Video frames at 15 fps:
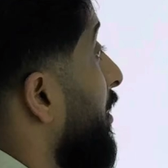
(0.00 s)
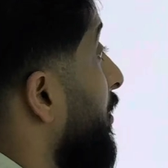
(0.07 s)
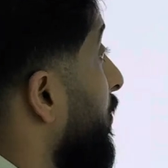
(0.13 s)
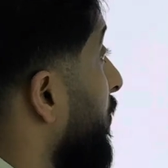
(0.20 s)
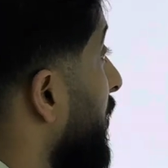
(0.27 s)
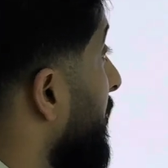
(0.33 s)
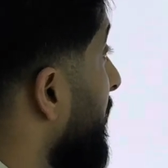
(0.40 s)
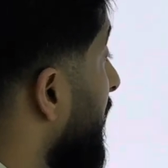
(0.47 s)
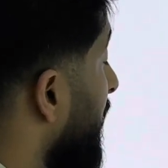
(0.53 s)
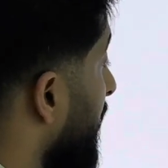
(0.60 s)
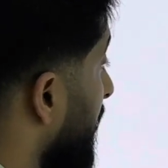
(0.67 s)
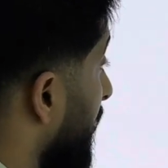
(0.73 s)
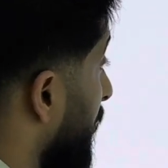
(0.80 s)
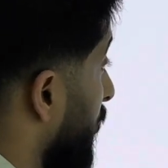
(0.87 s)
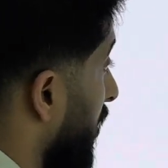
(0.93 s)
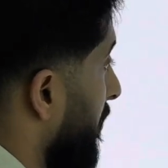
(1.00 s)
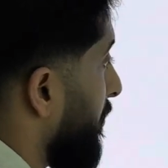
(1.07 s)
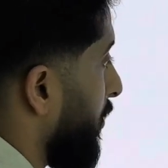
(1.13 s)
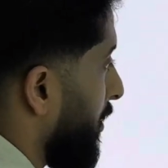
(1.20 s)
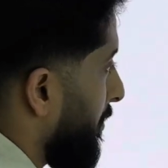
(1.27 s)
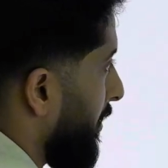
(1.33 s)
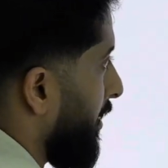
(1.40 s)
3 million is a jump,
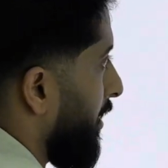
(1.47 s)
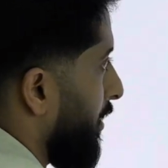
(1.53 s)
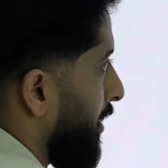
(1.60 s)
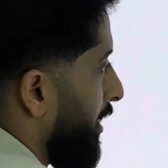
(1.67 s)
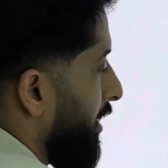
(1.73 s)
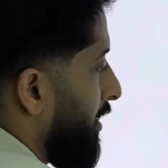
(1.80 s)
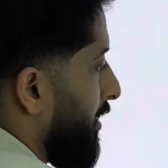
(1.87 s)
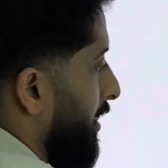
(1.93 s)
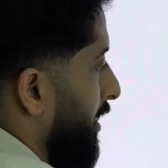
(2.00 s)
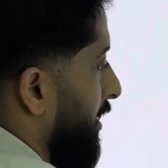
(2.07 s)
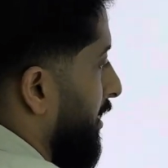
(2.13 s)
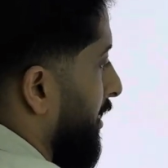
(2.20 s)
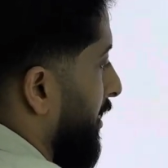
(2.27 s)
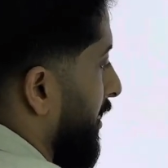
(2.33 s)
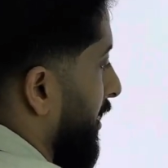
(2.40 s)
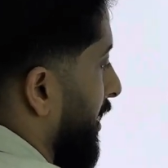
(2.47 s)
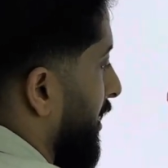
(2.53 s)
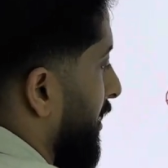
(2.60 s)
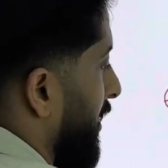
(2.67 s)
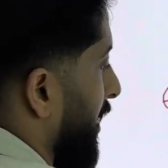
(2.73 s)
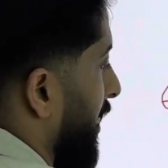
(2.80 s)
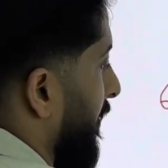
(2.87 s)
okay, but okay, let's
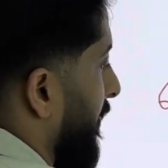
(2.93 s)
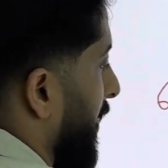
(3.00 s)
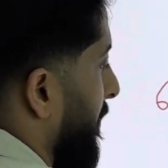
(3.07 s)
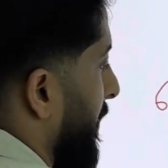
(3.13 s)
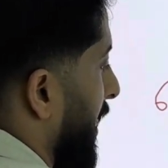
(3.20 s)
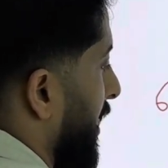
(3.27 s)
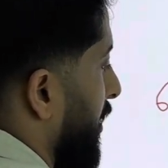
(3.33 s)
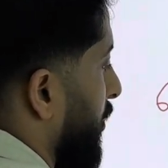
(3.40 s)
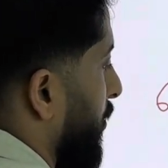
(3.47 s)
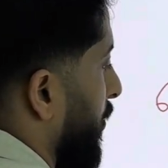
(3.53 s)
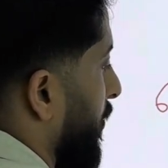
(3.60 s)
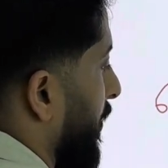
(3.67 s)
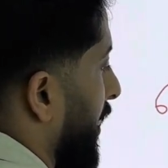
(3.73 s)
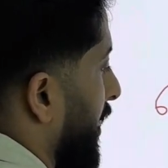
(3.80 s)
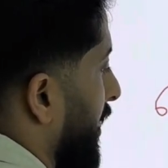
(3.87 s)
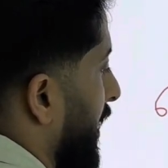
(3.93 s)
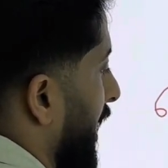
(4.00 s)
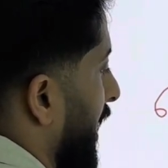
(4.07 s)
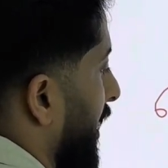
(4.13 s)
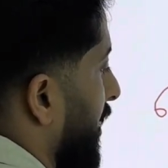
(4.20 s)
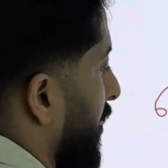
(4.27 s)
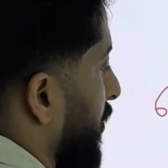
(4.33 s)
say if I manage to trade it
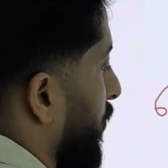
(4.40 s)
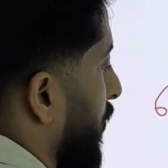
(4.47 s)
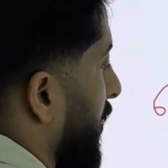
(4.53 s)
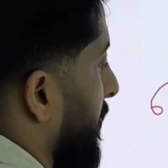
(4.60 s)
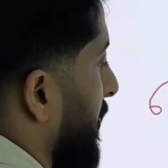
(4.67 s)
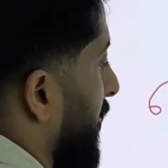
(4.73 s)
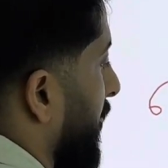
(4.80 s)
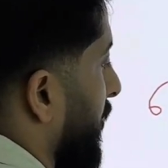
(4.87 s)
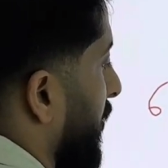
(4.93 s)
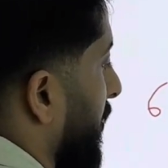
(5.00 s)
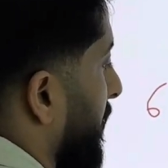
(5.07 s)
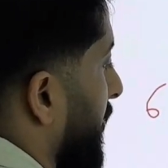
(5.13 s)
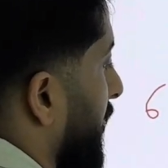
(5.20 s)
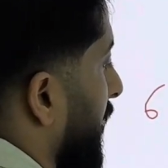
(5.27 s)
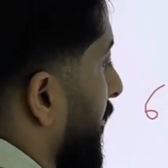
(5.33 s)
at 3 million dirhams,